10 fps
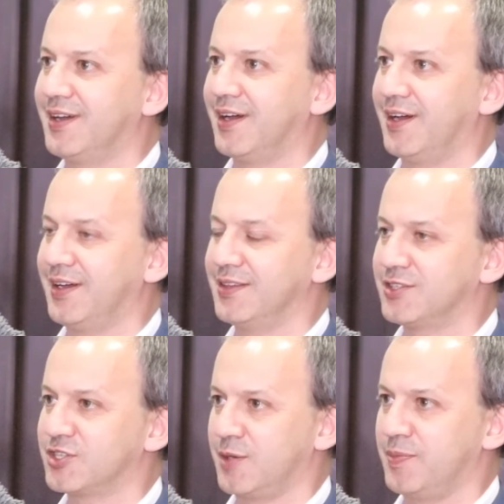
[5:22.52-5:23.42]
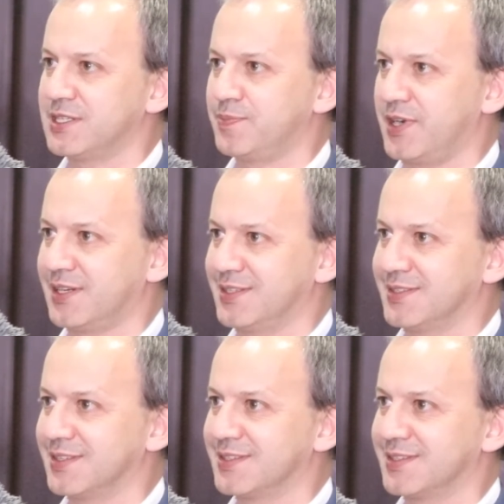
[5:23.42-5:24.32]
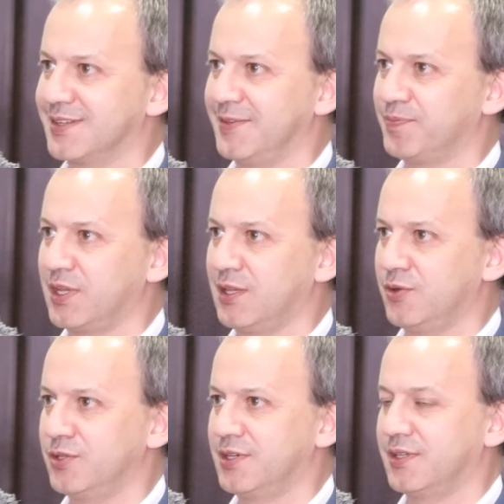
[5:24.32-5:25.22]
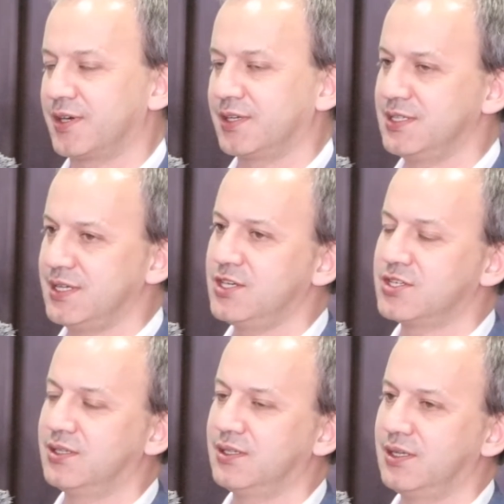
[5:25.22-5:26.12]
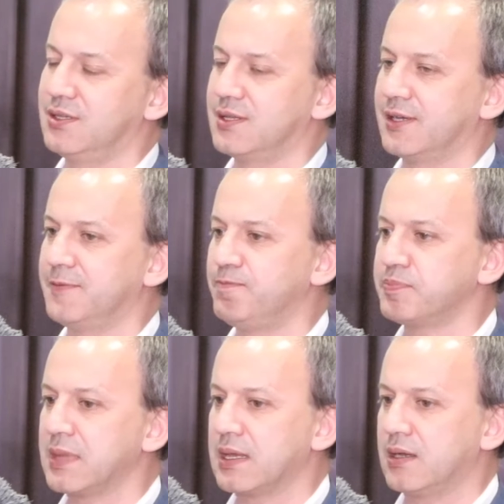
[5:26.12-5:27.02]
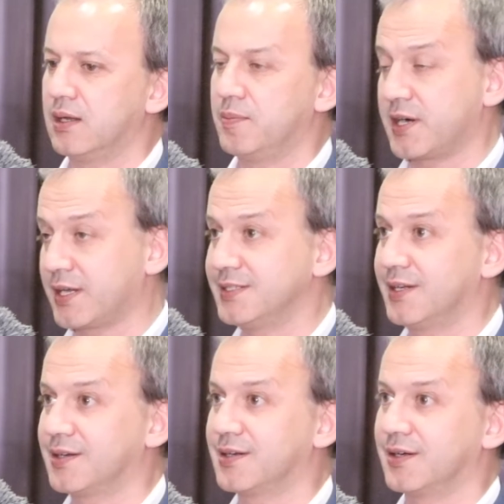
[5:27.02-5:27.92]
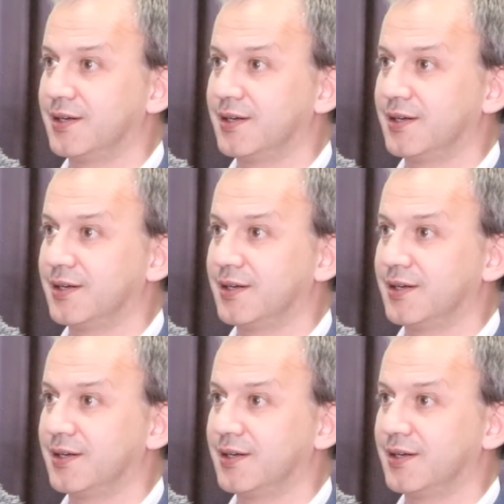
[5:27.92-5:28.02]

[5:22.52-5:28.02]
and share best practices, including in organization, in marketing,